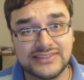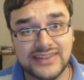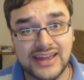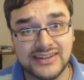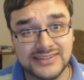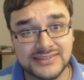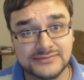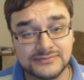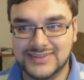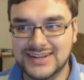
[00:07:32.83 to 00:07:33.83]
at that.
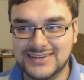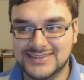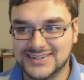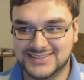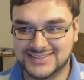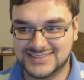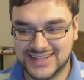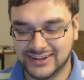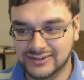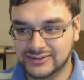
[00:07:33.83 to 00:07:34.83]
They didn't just
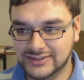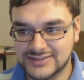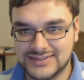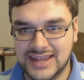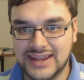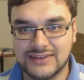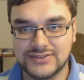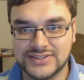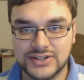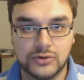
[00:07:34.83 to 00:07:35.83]
settle and take
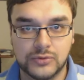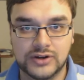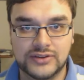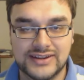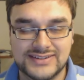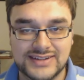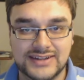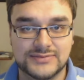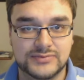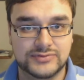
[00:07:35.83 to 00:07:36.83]
every single word they
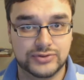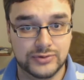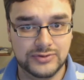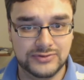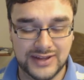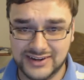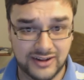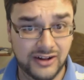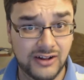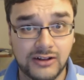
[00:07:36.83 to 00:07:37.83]
said as truth, not
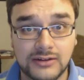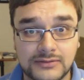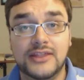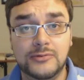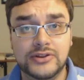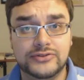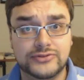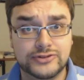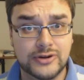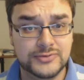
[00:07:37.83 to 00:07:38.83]
at all. They went
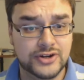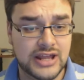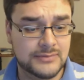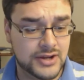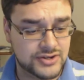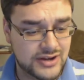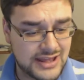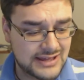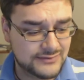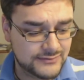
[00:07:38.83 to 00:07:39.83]
through scripture and measured
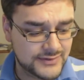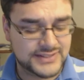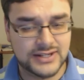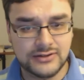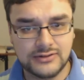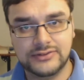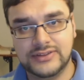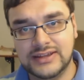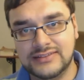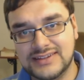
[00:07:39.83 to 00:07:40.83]
every single
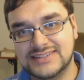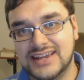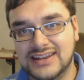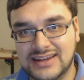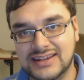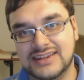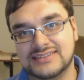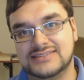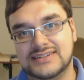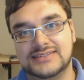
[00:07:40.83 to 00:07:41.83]
thing they said
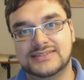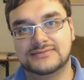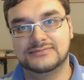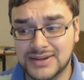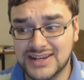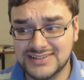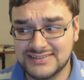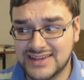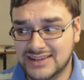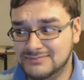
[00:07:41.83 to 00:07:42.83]
against it. And because
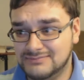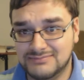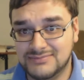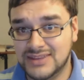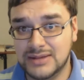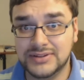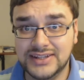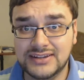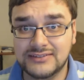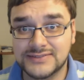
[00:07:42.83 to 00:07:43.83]
of that, they
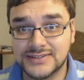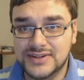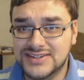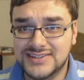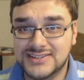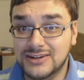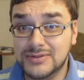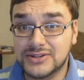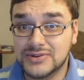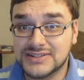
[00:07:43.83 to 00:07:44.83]
believed. We should still
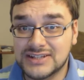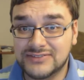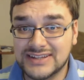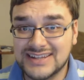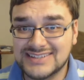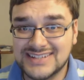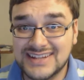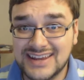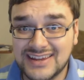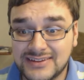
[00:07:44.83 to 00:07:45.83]
be doing stuff like that
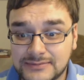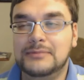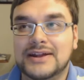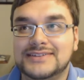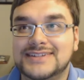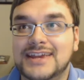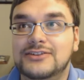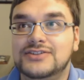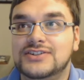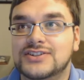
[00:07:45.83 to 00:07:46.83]
today. I'm not
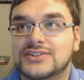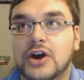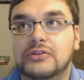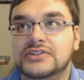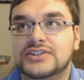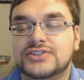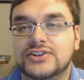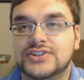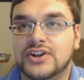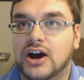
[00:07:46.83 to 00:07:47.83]
saying you should just go into
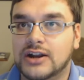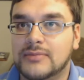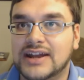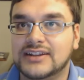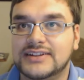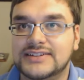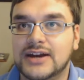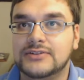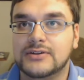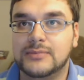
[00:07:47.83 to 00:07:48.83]
church and automatically
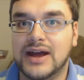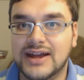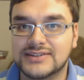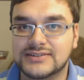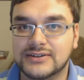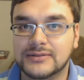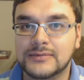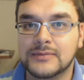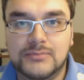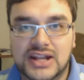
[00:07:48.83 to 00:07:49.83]
doubt your pastor,
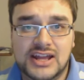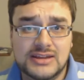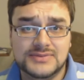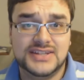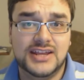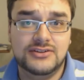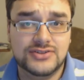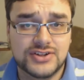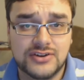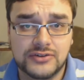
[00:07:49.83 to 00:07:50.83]
but I am saying
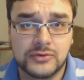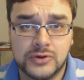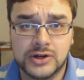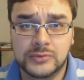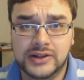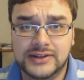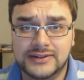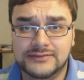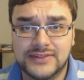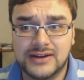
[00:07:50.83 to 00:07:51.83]
you should know the word well
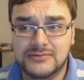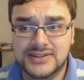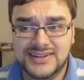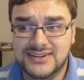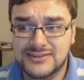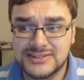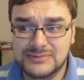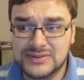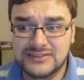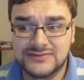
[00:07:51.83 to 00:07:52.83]
enough that when you hear
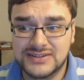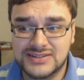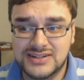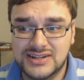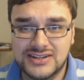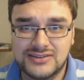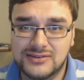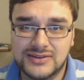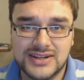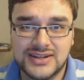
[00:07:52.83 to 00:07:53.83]
something fishy,
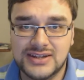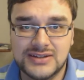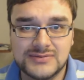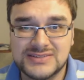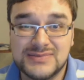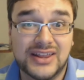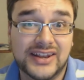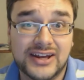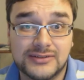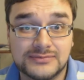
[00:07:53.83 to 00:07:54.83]
you can smell
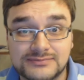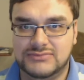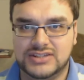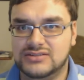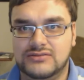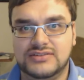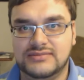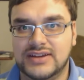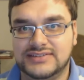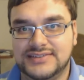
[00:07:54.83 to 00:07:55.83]
it out. Just don't use
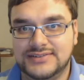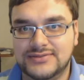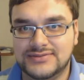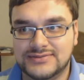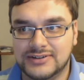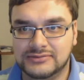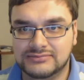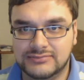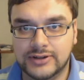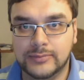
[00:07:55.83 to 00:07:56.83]
the message, use a
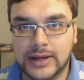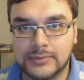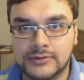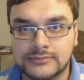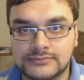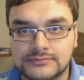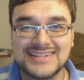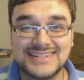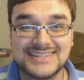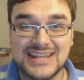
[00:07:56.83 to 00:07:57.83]
real Bible.
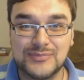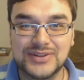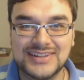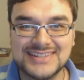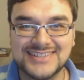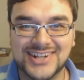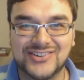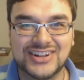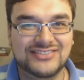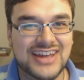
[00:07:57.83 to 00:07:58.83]
As an example, let's look
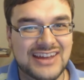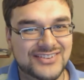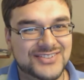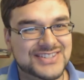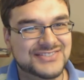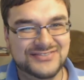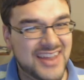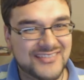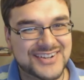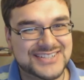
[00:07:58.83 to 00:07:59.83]
at one of everyone's
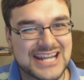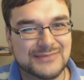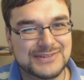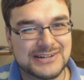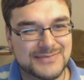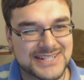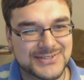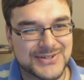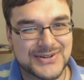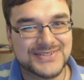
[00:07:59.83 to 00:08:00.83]
favorite chapter to
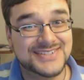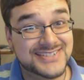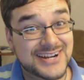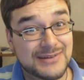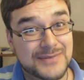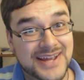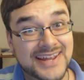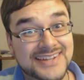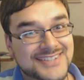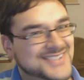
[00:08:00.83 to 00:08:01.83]
misquote,
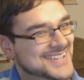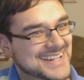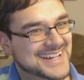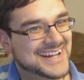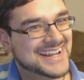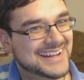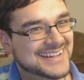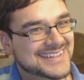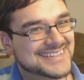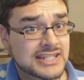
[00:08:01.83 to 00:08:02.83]
Jeremiah
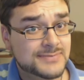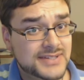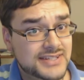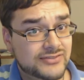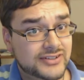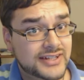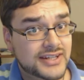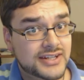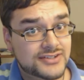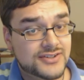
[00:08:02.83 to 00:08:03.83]
29.
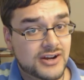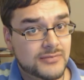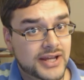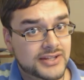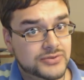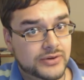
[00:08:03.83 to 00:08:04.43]
Specifically, Jeremiah